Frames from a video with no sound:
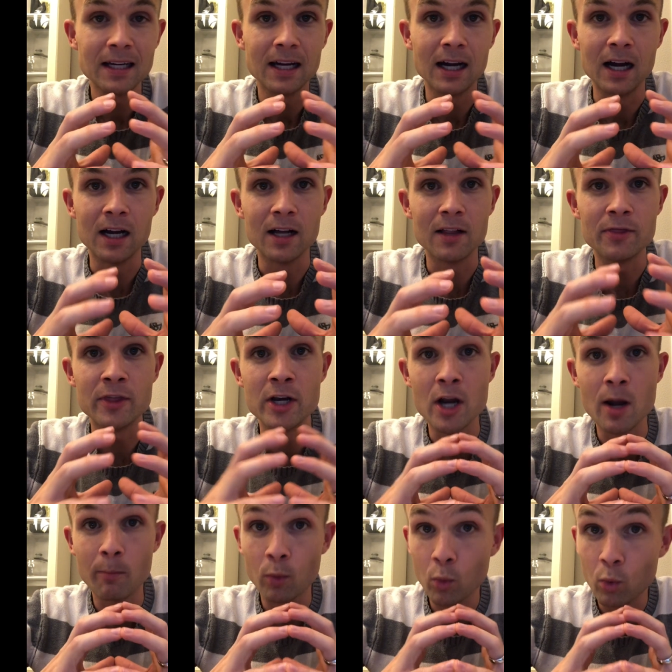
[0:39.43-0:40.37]
Uh, the
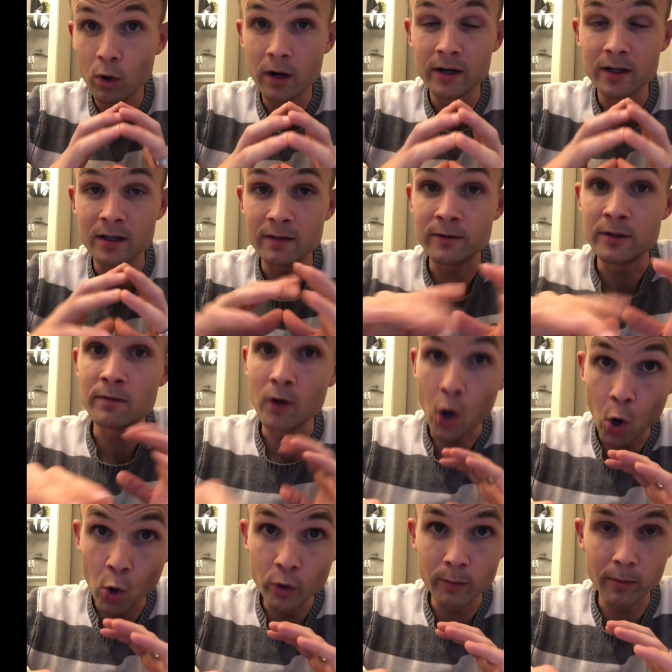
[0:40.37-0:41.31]
number one, if you've
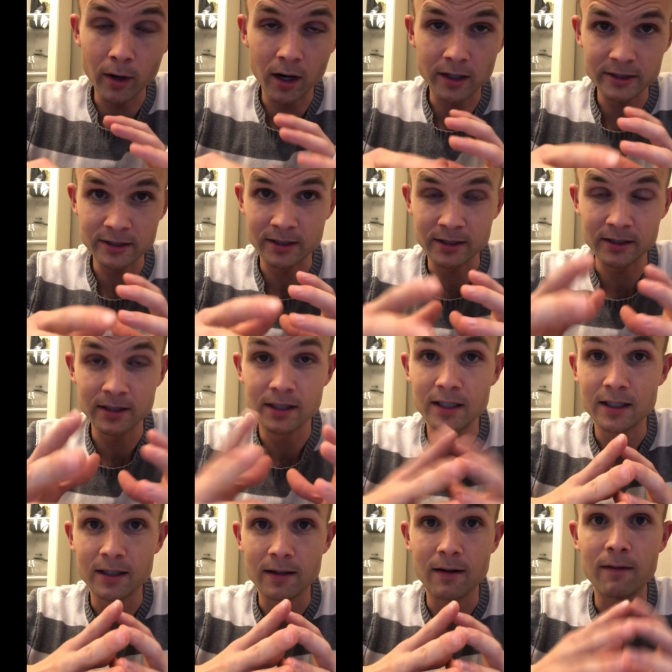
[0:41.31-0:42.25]
owned a Boston,
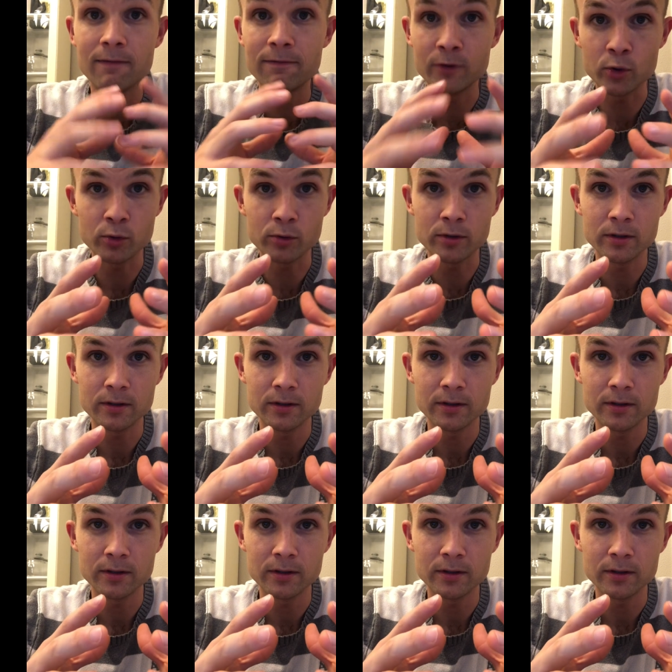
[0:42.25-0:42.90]
food.